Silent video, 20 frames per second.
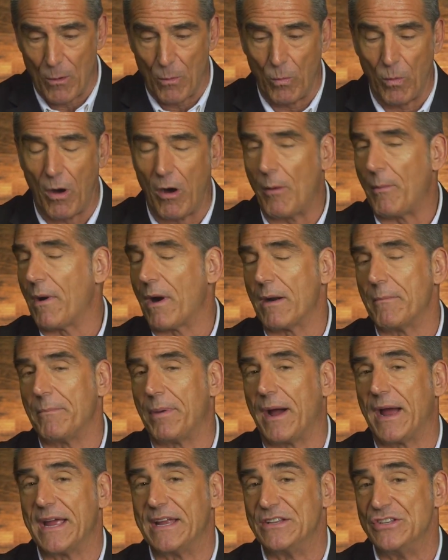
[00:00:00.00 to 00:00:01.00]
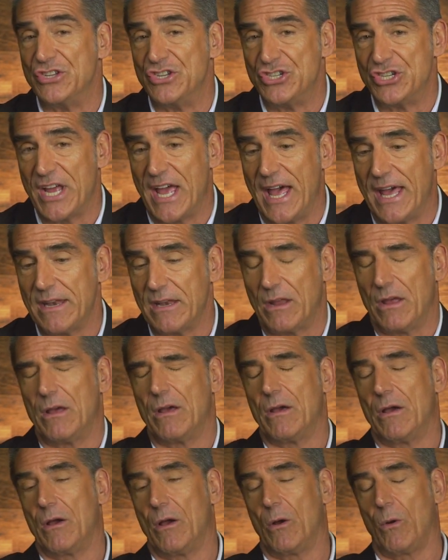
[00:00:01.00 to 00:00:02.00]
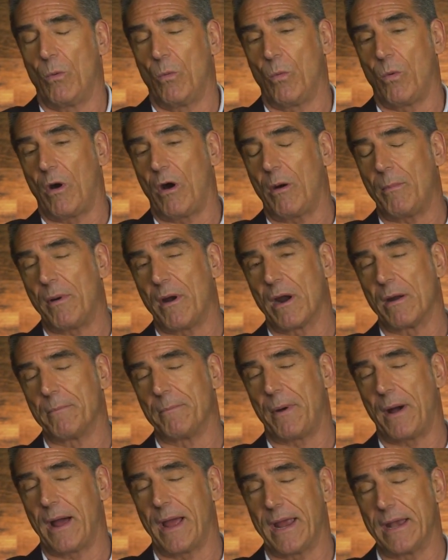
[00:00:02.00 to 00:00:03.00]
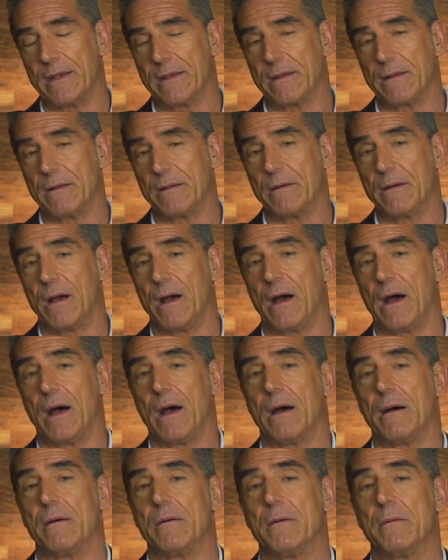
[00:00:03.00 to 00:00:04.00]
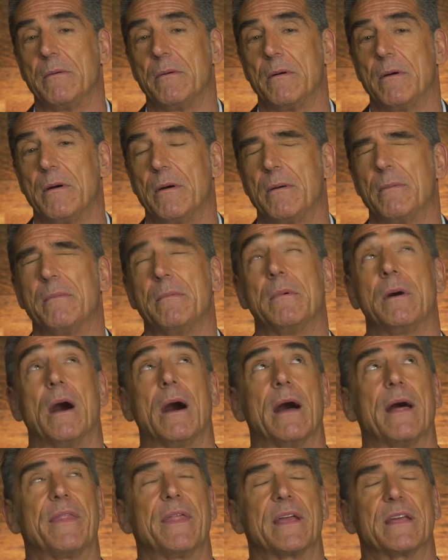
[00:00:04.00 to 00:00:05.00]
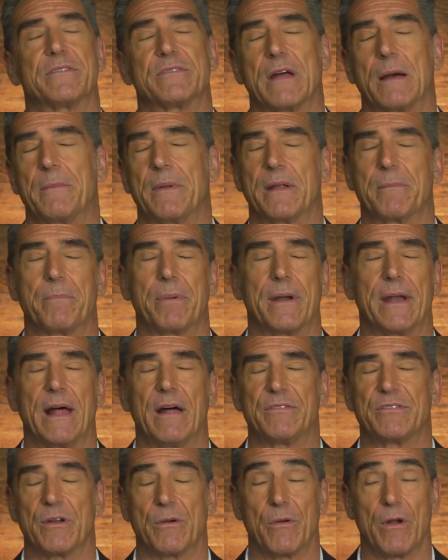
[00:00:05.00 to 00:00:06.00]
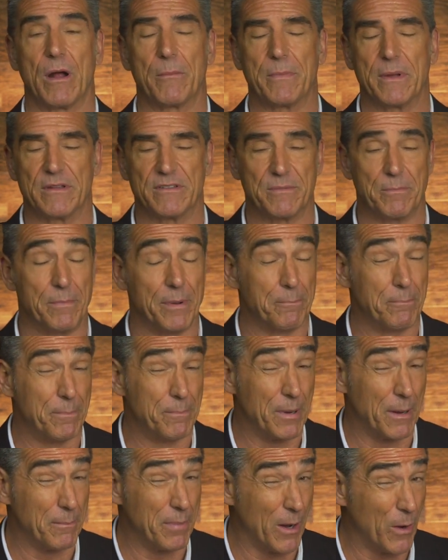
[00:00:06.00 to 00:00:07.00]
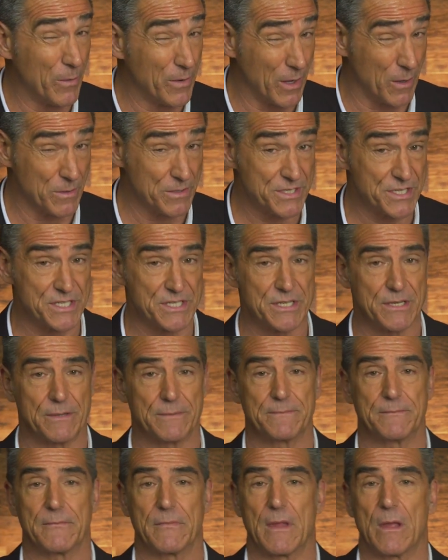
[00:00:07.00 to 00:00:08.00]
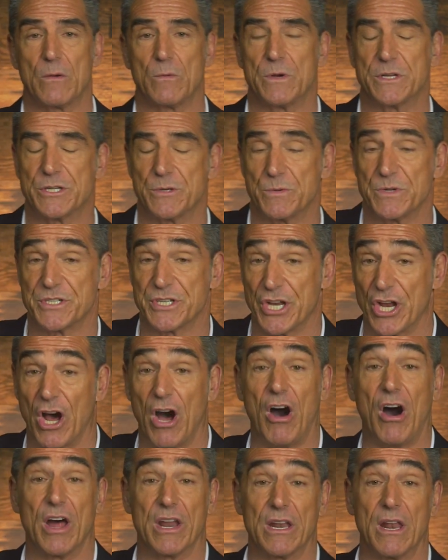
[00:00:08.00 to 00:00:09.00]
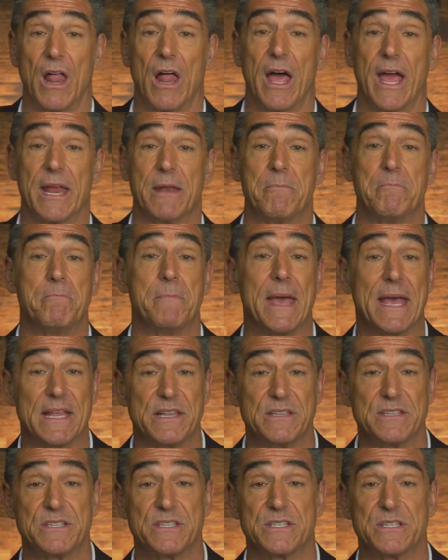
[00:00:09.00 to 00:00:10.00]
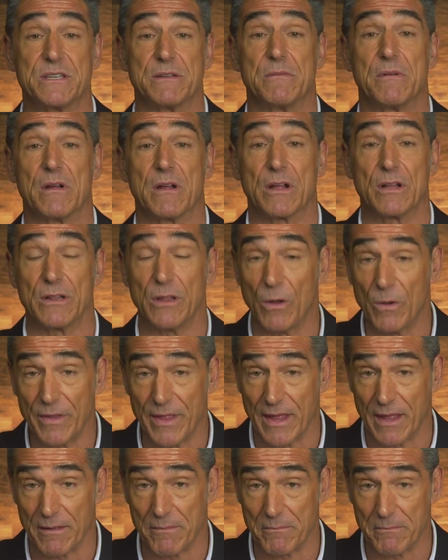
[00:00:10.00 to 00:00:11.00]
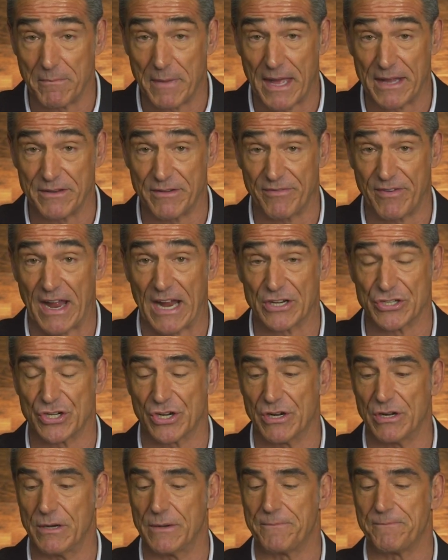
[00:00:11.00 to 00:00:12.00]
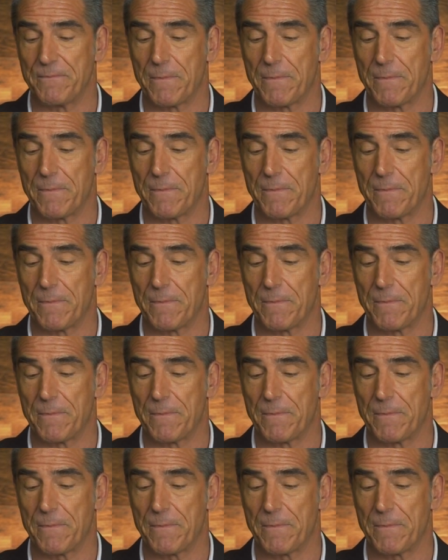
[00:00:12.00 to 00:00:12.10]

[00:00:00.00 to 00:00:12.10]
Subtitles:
Walmart buying Jet, Walmart buying, I'm going to pronounce it wrong, but it's Babonos, which was an online men's clothing manufacturer,